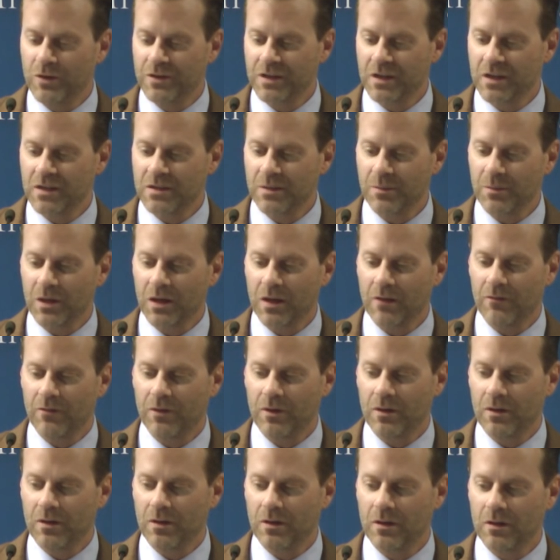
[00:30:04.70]
once again, something of,
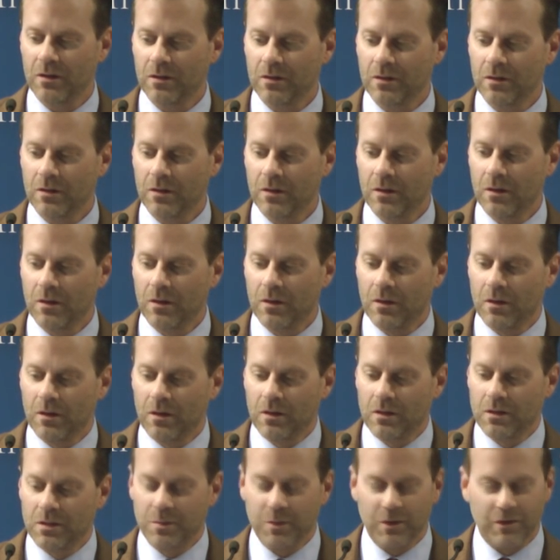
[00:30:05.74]

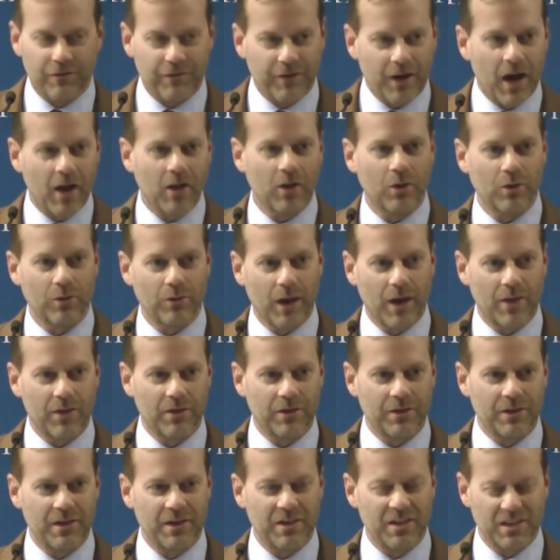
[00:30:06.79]
to be followed
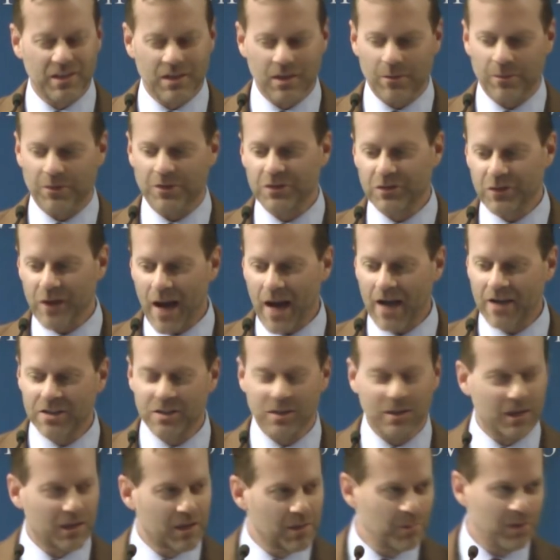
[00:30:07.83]
rather than just an
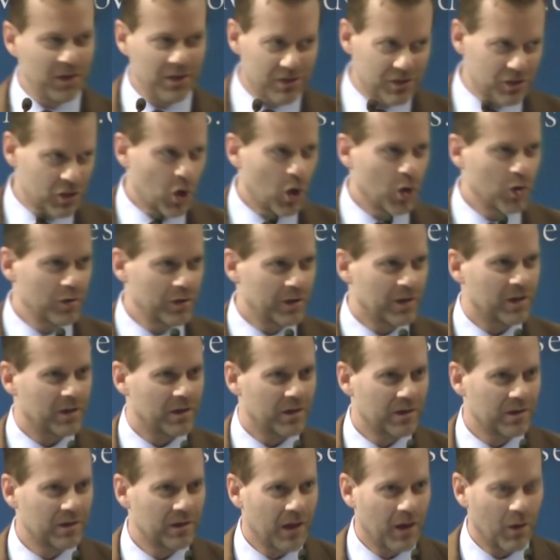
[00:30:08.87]
abstraction that can be
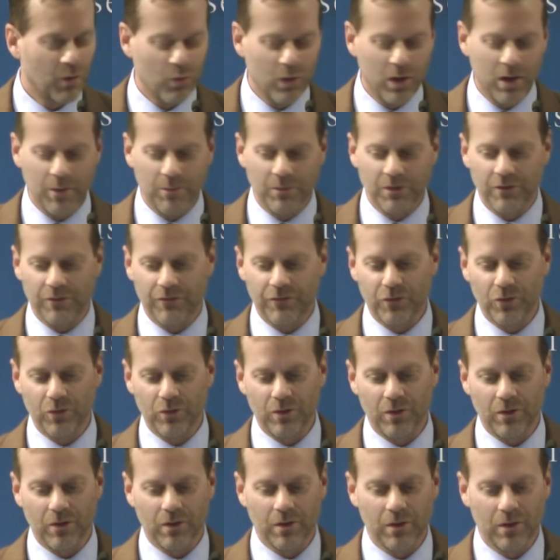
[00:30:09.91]
discarded at whim to
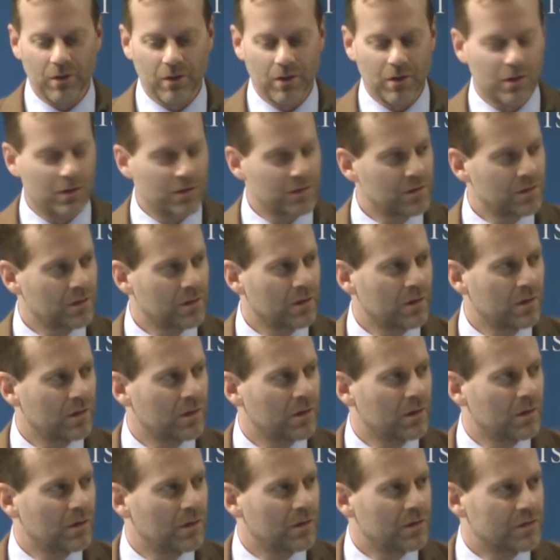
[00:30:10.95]
further
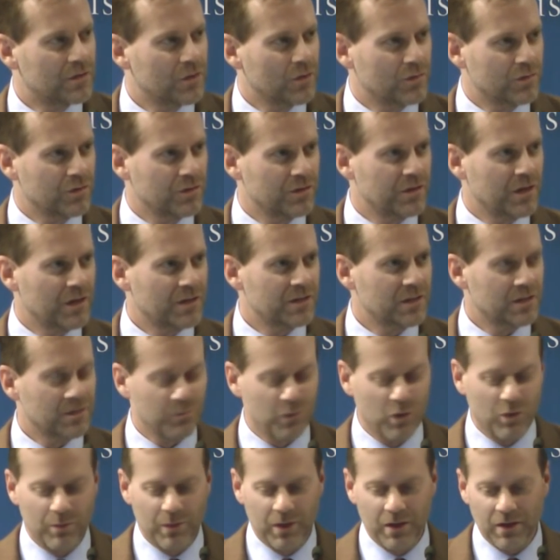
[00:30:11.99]
the social justice
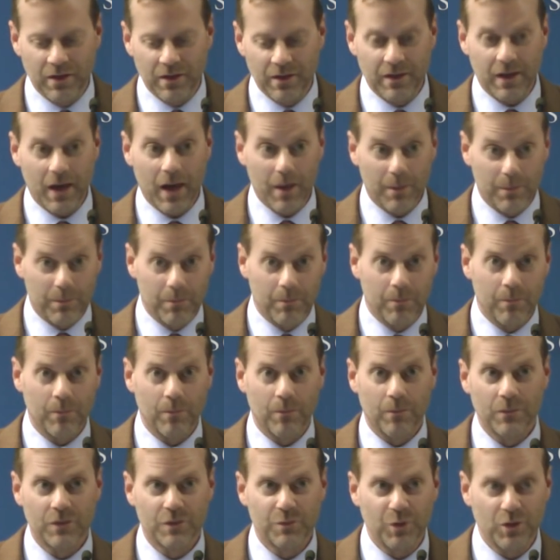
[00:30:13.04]
movement and to die
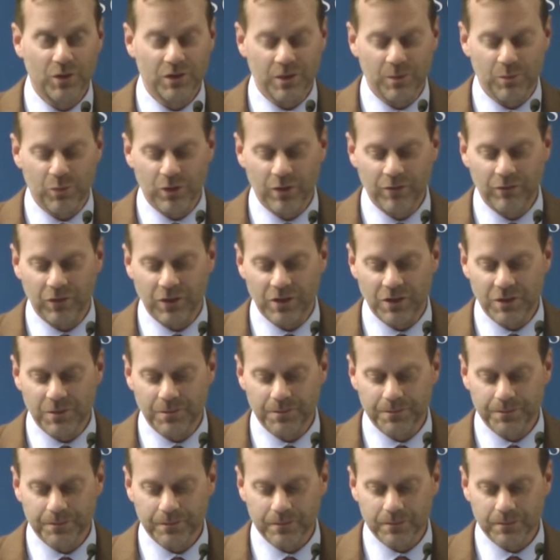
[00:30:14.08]
supposed privilege.